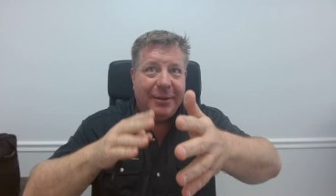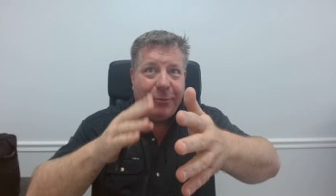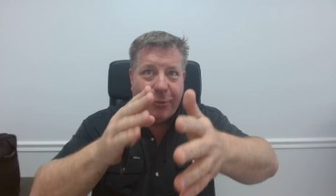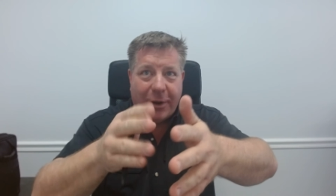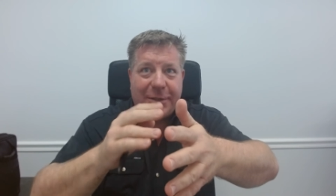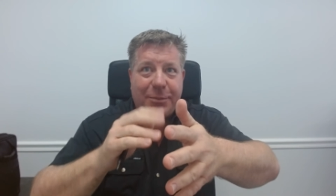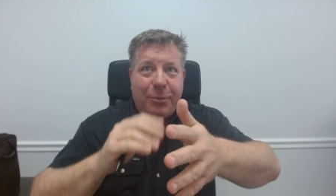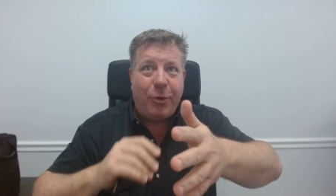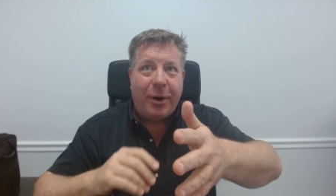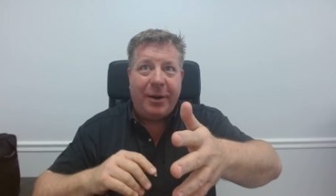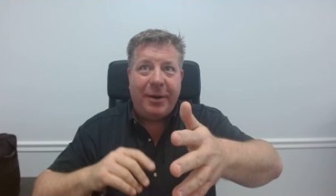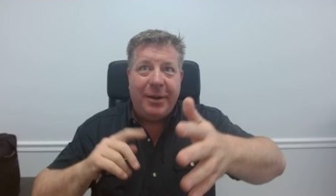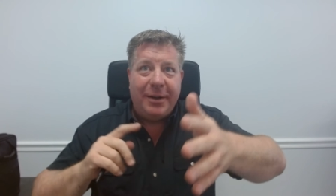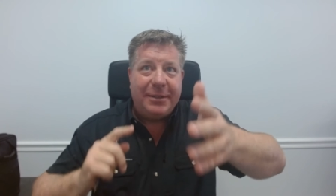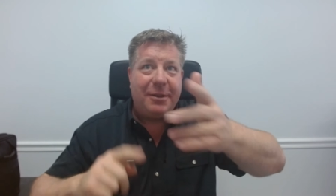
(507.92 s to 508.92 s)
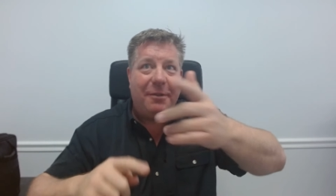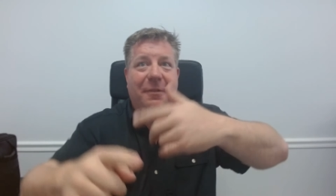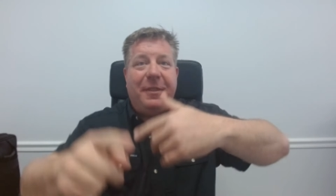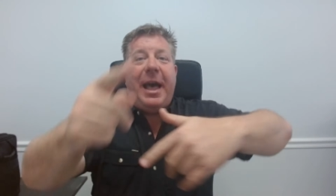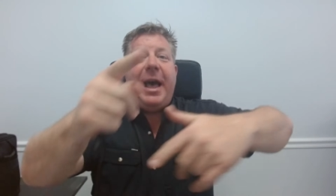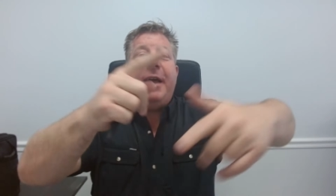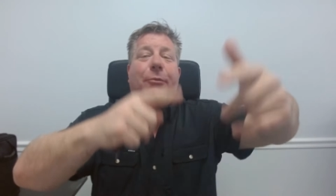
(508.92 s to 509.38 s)
Once more. So
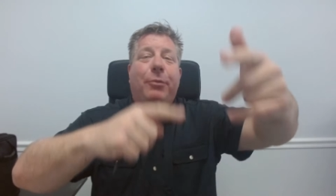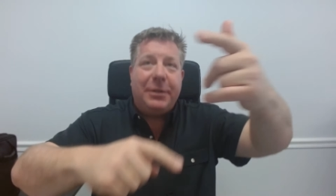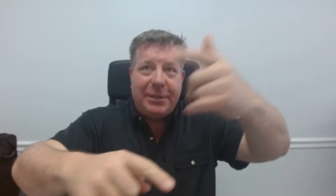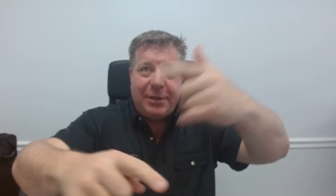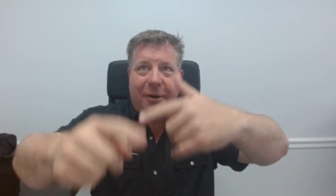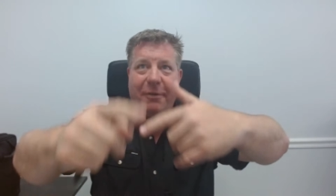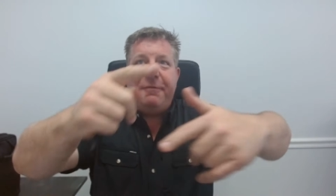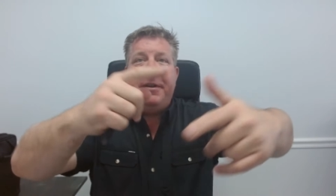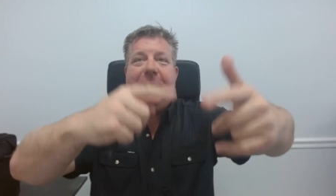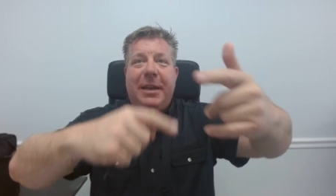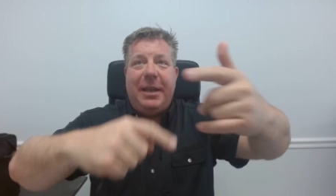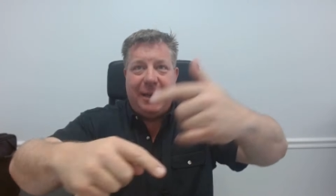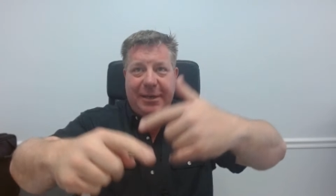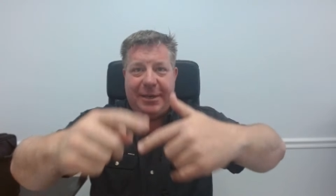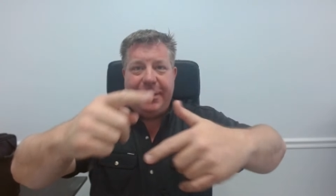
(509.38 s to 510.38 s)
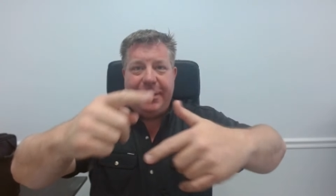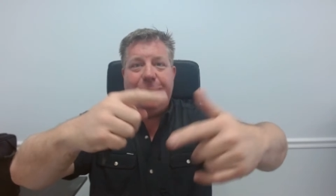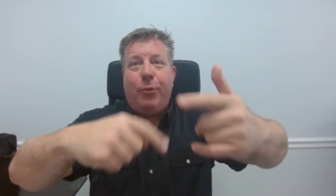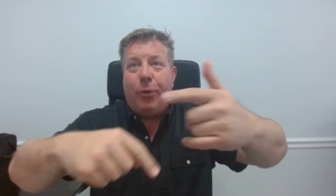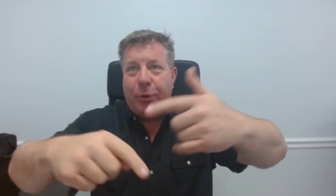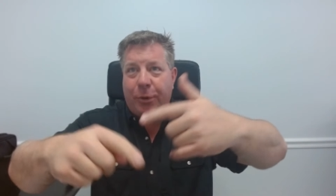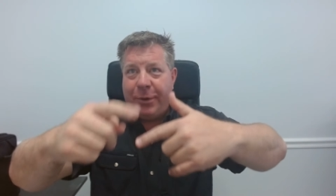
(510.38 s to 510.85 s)
that will start feeding into
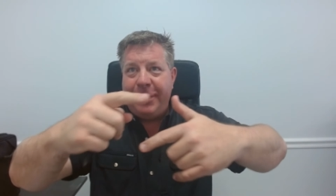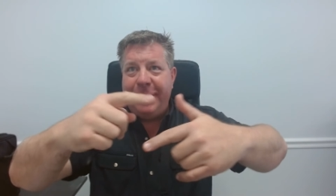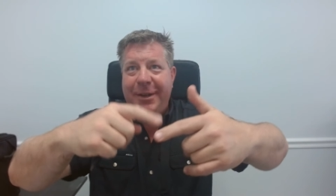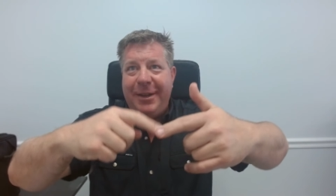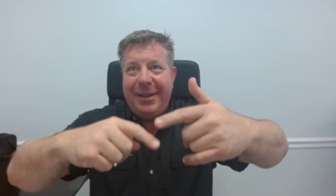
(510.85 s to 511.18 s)
your world.